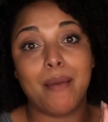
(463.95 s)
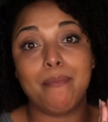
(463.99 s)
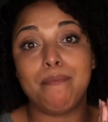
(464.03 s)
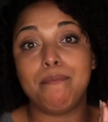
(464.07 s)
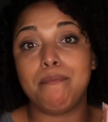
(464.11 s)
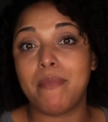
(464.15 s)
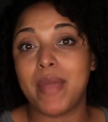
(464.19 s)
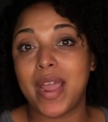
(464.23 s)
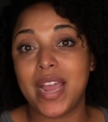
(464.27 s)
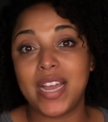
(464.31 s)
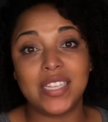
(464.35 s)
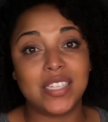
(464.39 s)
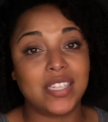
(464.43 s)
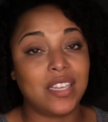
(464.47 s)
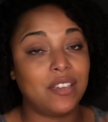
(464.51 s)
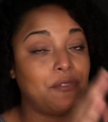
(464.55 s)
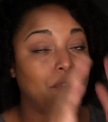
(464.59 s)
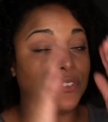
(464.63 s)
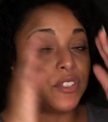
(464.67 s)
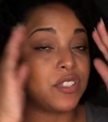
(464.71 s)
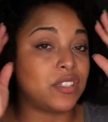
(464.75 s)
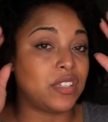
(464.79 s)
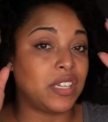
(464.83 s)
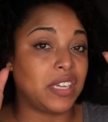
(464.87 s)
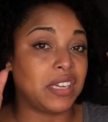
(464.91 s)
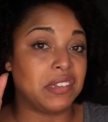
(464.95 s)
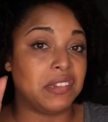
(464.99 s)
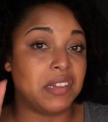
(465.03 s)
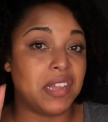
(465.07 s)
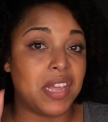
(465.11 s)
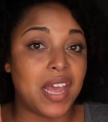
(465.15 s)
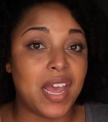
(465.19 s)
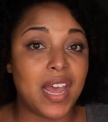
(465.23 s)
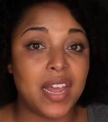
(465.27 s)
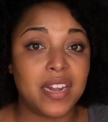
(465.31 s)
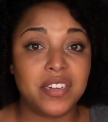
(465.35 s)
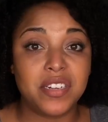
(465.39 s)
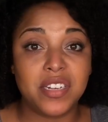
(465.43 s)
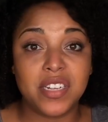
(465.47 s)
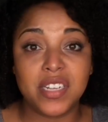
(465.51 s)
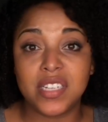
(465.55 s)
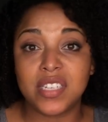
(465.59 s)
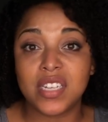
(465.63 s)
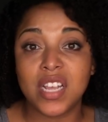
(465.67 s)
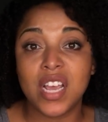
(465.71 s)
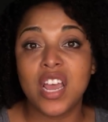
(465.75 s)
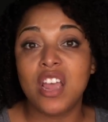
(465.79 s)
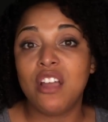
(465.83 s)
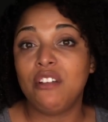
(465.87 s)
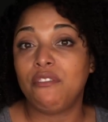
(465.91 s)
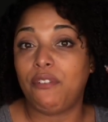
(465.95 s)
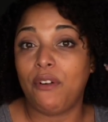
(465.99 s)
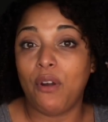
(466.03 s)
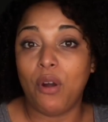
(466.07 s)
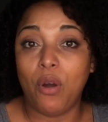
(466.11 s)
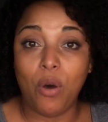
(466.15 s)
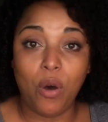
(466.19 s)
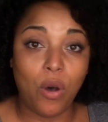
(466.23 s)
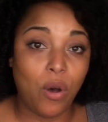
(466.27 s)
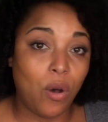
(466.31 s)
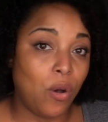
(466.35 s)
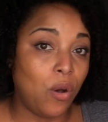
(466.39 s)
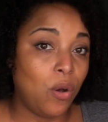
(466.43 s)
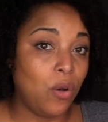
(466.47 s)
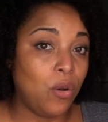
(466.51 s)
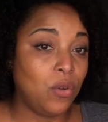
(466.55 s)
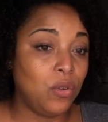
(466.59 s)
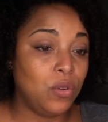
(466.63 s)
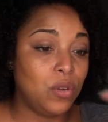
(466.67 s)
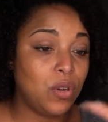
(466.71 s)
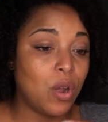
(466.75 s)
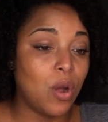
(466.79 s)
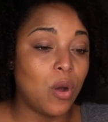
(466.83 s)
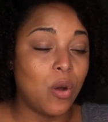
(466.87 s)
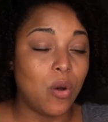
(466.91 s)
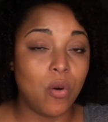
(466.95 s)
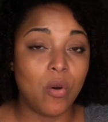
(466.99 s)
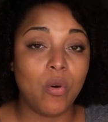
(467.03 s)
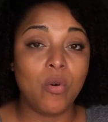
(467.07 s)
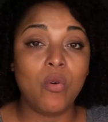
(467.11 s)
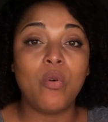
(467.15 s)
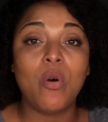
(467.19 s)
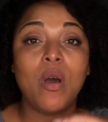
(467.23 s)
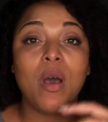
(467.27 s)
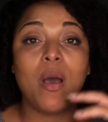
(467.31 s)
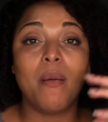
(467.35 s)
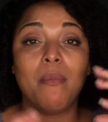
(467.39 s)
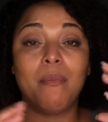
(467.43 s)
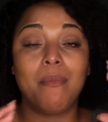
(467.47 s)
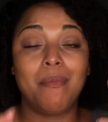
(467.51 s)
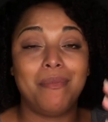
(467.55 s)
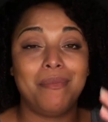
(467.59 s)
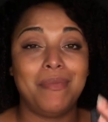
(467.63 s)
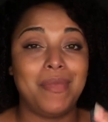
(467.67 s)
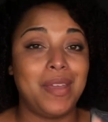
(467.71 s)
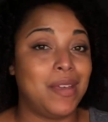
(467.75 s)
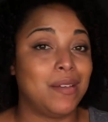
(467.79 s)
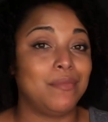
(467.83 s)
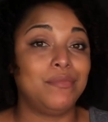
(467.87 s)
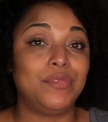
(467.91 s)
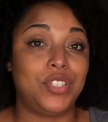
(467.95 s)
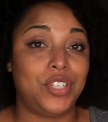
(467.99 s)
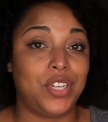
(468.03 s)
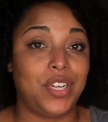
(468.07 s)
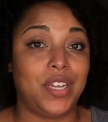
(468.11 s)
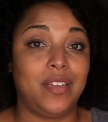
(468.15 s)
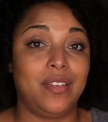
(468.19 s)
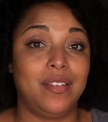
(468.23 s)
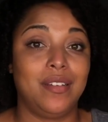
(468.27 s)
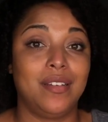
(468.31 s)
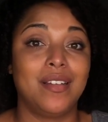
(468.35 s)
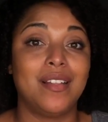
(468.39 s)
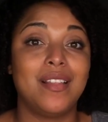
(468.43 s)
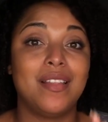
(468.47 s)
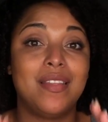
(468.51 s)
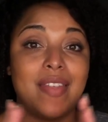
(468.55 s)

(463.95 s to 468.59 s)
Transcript: Amazing for slicking the edges, for hold. Oh mg.